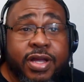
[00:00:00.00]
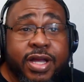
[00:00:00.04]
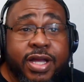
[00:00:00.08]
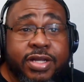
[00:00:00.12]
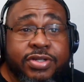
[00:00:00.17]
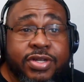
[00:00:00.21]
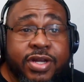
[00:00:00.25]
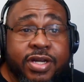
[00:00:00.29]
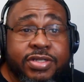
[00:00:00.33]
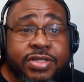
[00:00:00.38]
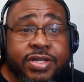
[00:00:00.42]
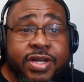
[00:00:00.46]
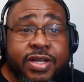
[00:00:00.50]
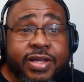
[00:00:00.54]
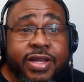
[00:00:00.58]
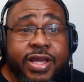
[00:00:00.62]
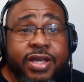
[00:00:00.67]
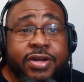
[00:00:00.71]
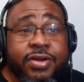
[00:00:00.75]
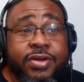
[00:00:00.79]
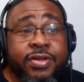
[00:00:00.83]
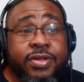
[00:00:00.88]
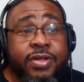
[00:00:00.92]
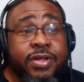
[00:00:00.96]
I'll talk to y'all
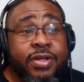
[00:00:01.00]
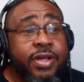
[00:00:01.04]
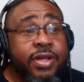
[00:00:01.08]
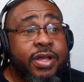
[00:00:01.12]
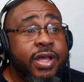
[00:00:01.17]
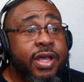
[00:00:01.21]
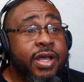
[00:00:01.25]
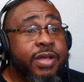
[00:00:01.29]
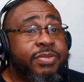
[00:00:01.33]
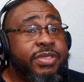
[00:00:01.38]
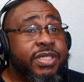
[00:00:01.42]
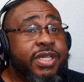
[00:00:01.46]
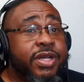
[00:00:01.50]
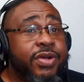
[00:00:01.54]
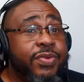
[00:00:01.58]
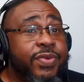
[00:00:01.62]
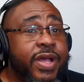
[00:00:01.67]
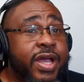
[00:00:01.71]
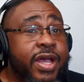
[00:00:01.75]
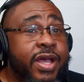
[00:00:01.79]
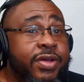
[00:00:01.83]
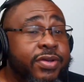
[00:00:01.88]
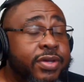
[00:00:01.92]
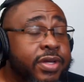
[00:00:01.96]
later. Stick
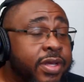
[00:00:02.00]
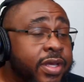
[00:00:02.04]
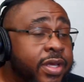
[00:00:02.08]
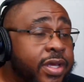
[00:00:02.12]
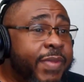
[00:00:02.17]
around.